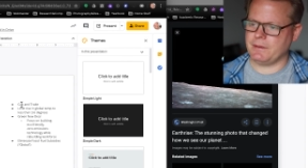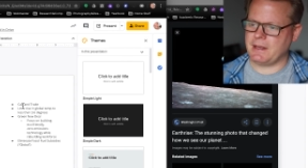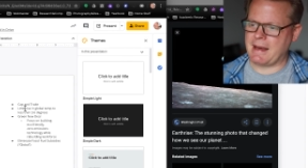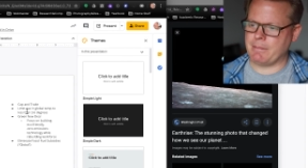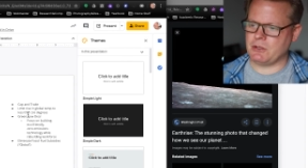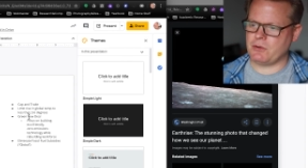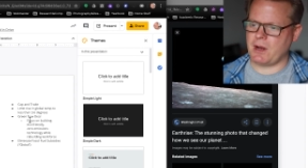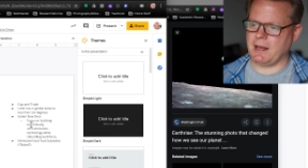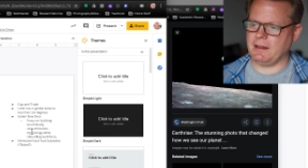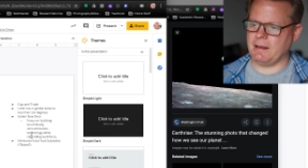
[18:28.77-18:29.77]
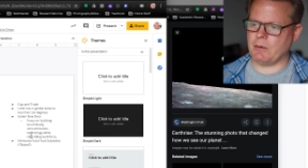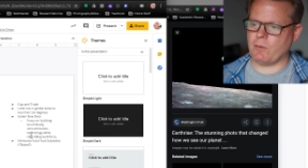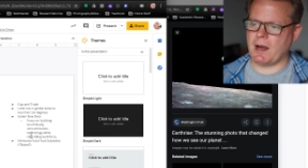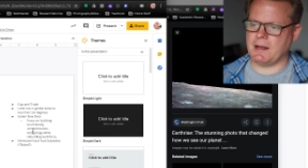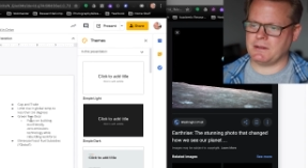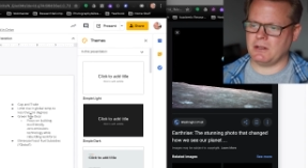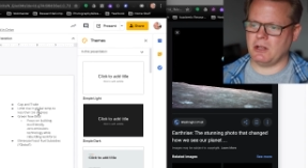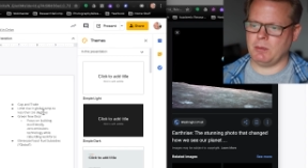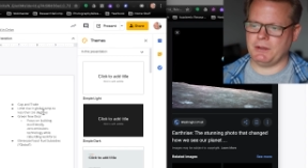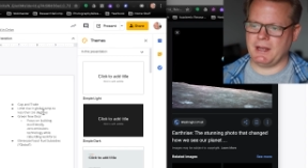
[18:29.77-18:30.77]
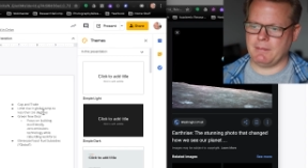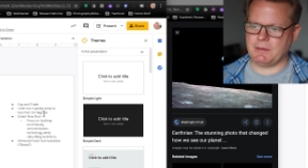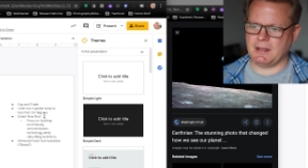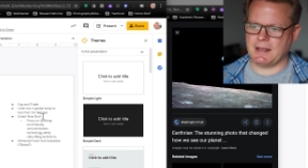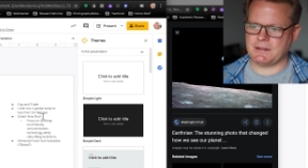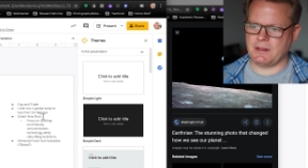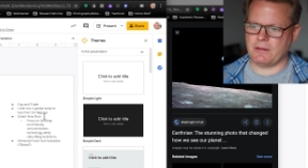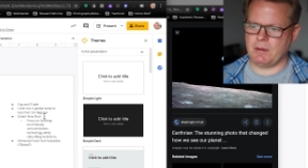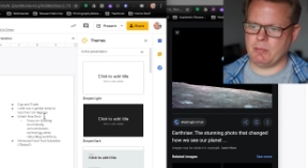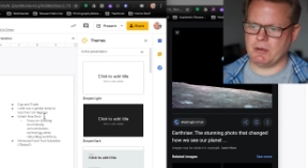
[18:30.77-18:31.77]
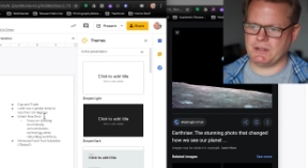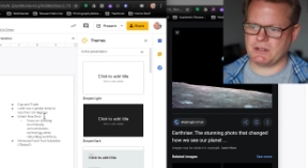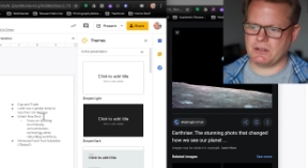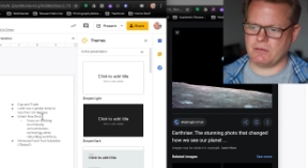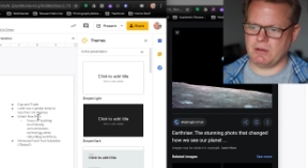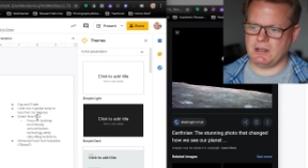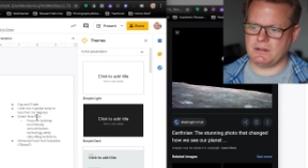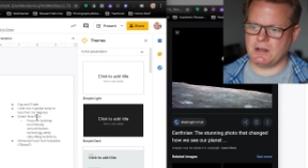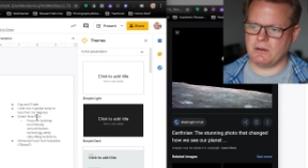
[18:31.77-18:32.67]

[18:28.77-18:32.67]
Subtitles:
Cap and trade, limit rise in global temp to less than 3.6 degrees.